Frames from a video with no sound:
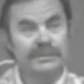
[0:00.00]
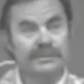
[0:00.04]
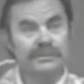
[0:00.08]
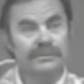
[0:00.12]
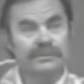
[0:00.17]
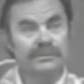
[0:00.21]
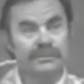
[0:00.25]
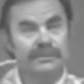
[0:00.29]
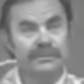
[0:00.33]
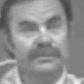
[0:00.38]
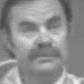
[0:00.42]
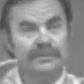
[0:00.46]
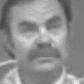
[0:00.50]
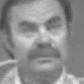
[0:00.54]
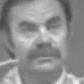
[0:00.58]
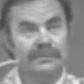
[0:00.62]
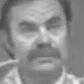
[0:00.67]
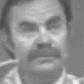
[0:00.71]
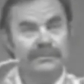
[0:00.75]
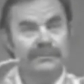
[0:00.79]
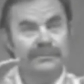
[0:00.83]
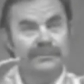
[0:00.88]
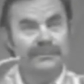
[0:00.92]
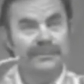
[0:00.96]
to,
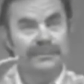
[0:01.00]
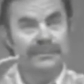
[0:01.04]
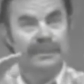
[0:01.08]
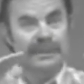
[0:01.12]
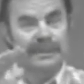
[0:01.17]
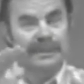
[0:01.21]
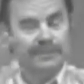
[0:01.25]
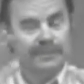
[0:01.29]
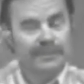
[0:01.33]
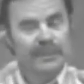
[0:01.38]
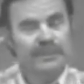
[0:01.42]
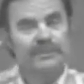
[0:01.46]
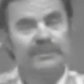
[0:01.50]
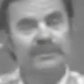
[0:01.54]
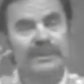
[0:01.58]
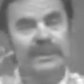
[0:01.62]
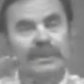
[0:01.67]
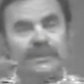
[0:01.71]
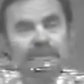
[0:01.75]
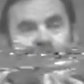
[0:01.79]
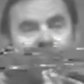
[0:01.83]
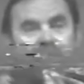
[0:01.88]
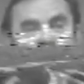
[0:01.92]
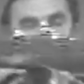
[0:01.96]
in a pressure
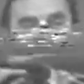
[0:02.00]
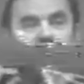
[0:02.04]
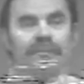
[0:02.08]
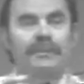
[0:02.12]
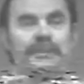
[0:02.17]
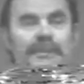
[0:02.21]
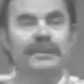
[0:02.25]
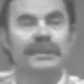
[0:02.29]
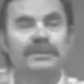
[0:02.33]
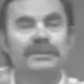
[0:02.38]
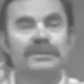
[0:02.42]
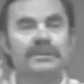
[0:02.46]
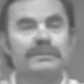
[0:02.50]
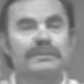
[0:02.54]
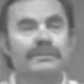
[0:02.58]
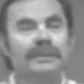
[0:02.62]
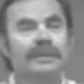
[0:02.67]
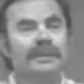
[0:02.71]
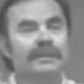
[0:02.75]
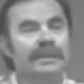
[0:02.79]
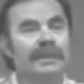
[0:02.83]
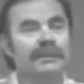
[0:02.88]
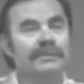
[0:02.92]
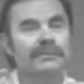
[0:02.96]
tank, you allow the fermentation to
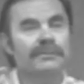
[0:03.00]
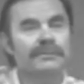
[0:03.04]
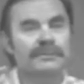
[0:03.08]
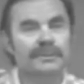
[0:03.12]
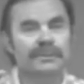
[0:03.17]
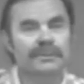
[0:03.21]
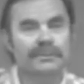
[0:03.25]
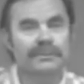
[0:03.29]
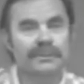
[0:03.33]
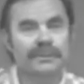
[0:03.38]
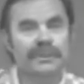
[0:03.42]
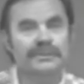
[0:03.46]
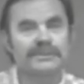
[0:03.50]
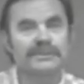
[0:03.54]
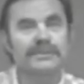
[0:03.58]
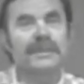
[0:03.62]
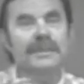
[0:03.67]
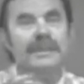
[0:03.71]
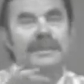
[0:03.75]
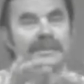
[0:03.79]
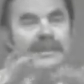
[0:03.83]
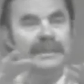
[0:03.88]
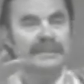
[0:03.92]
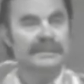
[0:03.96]
build up to a certain pressure,
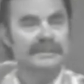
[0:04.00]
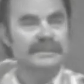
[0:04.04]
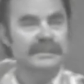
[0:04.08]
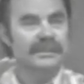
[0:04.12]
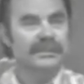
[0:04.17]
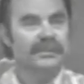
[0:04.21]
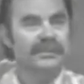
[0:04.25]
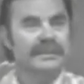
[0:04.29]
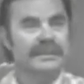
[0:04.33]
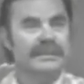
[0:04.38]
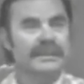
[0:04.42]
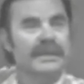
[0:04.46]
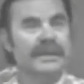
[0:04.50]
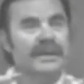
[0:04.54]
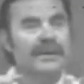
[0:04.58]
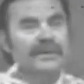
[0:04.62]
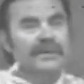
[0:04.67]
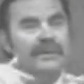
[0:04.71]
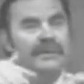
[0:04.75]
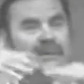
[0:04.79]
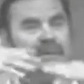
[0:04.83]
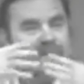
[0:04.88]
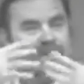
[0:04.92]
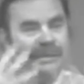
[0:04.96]
then slow it
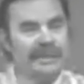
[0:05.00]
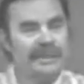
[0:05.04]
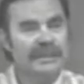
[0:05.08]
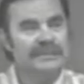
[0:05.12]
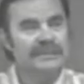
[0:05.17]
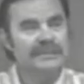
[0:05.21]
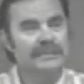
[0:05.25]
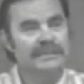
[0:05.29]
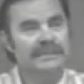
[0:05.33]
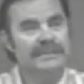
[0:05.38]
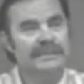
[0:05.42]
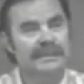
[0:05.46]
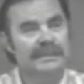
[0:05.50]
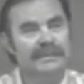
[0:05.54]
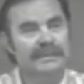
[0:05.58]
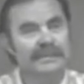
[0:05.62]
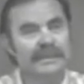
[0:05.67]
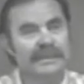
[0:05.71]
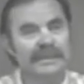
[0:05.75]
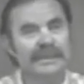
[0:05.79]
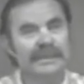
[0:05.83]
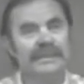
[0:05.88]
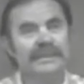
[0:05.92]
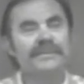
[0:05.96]
down. The yeast would settle
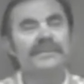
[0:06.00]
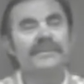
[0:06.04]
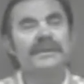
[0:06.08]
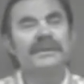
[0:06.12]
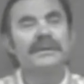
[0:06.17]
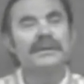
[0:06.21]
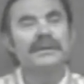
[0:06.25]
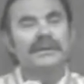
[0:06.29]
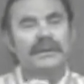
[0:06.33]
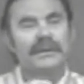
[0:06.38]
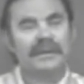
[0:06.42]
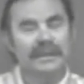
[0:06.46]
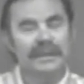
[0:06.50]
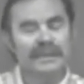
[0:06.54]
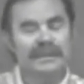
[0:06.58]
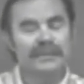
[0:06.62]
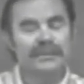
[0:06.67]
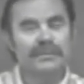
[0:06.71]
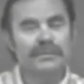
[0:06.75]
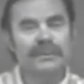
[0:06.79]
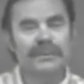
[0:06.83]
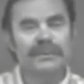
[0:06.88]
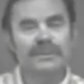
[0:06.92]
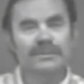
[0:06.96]
down, let the
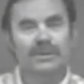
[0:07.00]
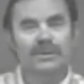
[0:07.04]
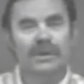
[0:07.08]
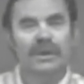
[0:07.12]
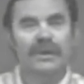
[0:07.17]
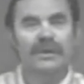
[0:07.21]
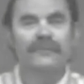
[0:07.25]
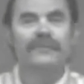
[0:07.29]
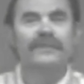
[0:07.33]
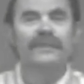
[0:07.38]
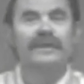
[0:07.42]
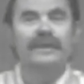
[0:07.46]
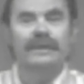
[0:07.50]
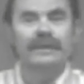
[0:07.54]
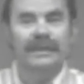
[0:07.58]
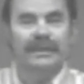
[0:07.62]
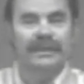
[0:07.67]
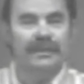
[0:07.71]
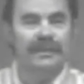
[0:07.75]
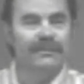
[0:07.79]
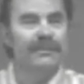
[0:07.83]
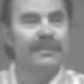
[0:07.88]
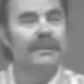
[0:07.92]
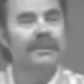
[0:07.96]
pressure off, let
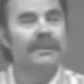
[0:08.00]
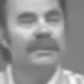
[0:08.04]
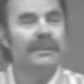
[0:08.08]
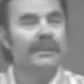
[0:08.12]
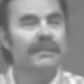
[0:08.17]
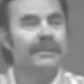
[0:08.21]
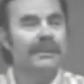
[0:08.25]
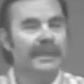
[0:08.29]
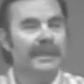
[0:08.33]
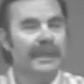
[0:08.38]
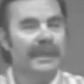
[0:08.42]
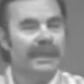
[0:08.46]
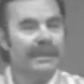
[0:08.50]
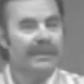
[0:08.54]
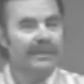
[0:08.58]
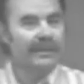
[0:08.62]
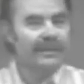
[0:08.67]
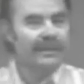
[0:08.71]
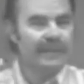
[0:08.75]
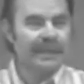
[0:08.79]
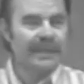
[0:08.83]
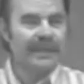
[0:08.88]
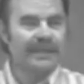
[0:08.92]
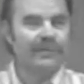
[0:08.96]
them build up
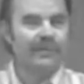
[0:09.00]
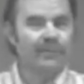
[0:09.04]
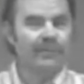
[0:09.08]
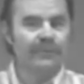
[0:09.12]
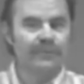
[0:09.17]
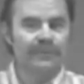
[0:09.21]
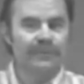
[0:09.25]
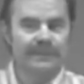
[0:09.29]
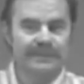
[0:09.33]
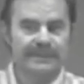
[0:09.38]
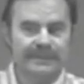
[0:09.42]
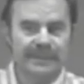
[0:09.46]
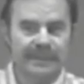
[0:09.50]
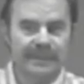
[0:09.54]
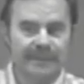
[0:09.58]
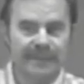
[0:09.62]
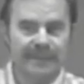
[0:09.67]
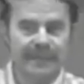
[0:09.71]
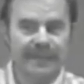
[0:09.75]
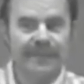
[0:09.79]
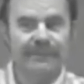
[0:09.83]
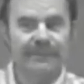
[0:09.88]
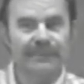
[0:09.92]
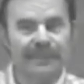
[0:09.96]
again, taking nutrients out
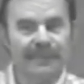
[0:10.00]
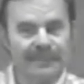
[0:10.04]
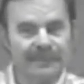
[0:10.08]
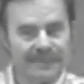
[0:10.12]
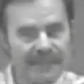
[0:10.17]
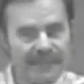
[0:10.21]
again, much